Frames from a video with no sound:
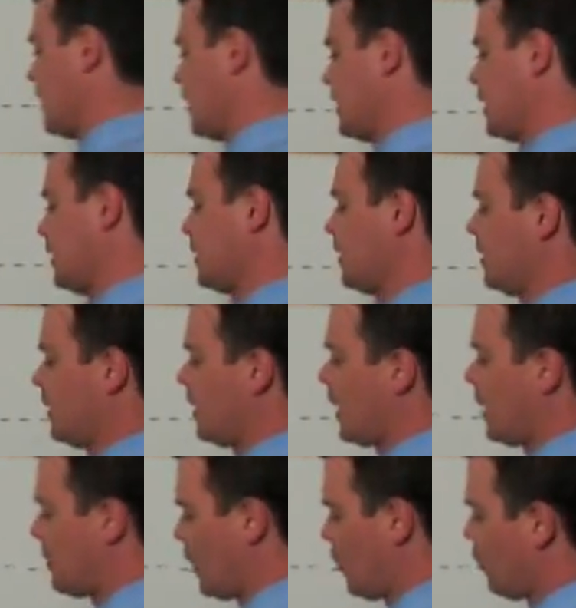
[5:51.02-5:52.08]
And then
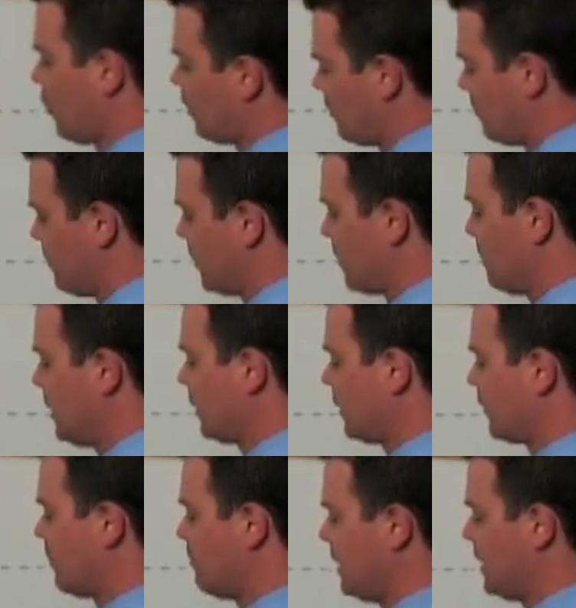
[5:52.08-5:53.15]
about the middle
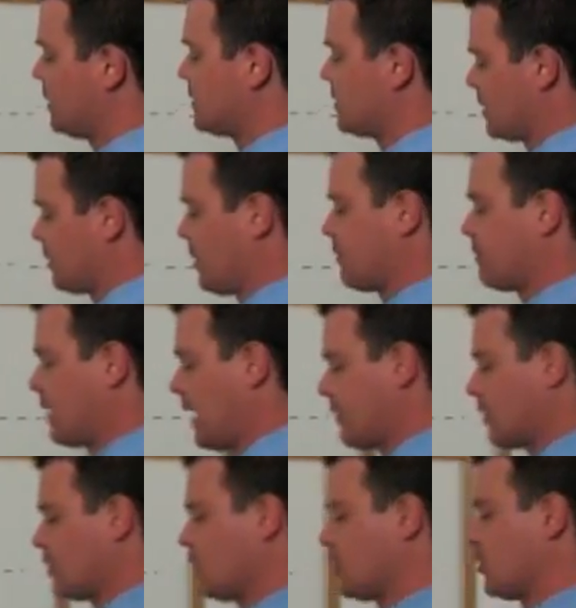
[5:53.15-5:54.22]
of the mids is about
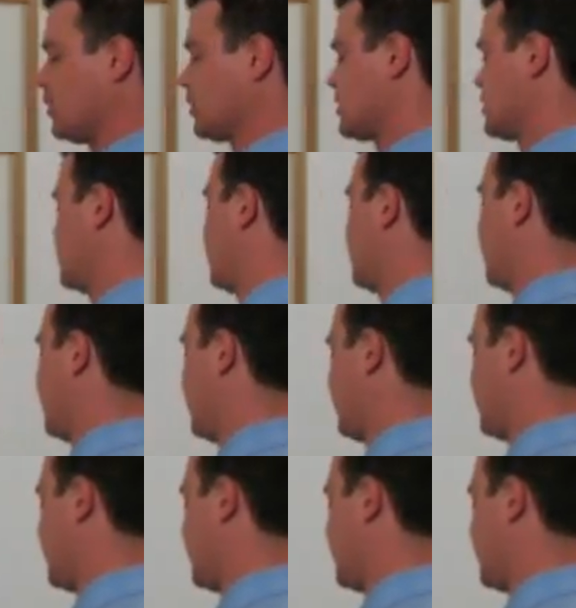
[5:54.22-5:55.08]
500 hertz, and